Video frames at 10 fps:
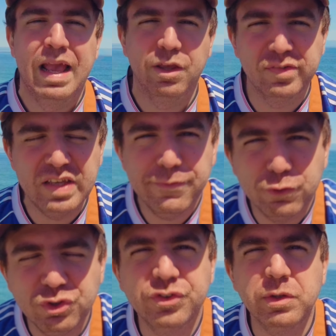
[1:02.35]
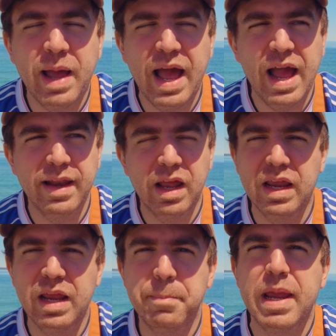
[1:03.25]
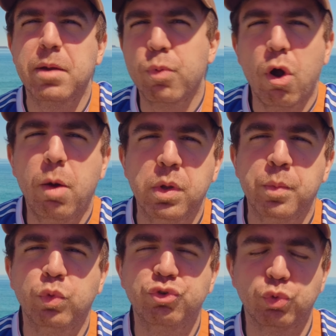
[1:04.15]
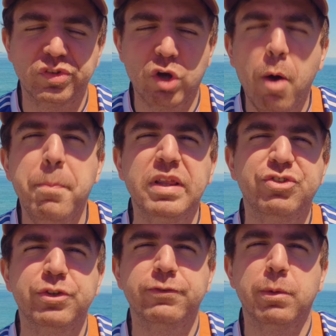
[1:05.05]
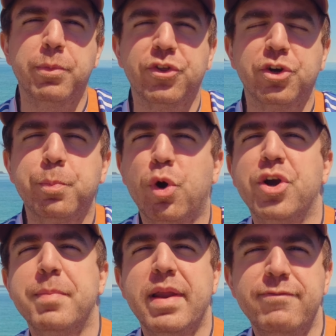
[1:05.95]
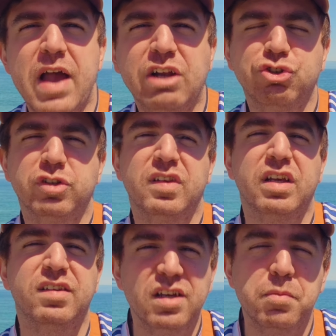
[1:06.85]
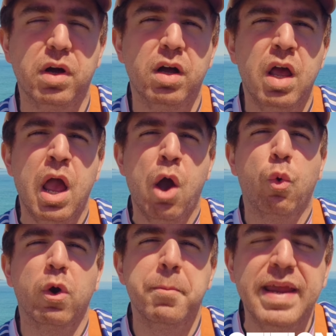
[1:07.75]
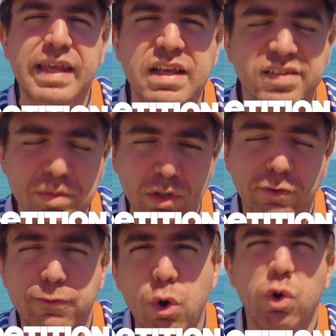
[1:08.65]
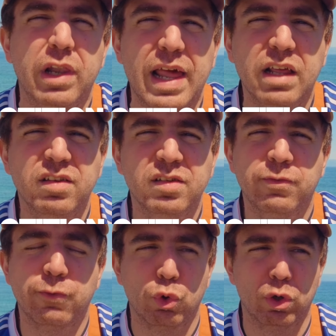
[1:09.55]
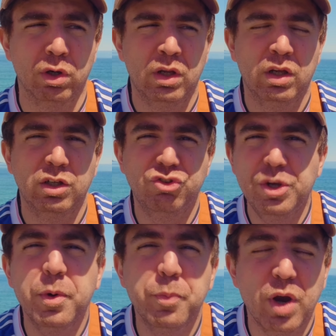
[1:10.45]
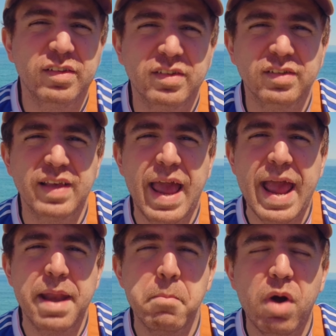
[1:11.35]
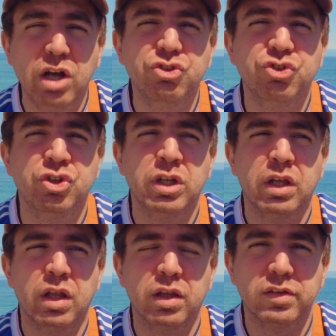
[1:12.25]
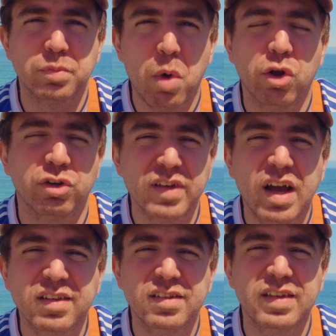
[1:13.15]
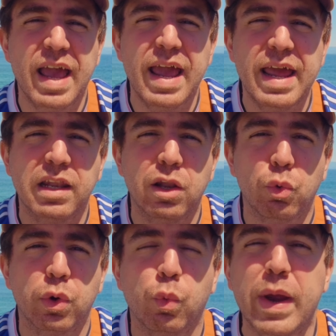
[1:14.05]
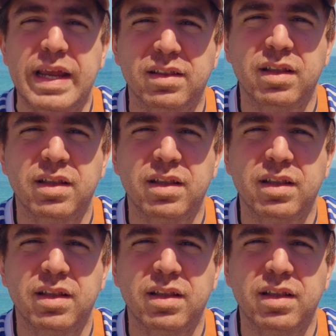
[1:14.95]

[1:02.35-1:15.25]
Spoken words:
You see, Fujifilm had a big problem, which was competition from third-party manufacturers like Sigma, who are making similar focal lengths for cheaper prices and much smaller sizes and lower weight.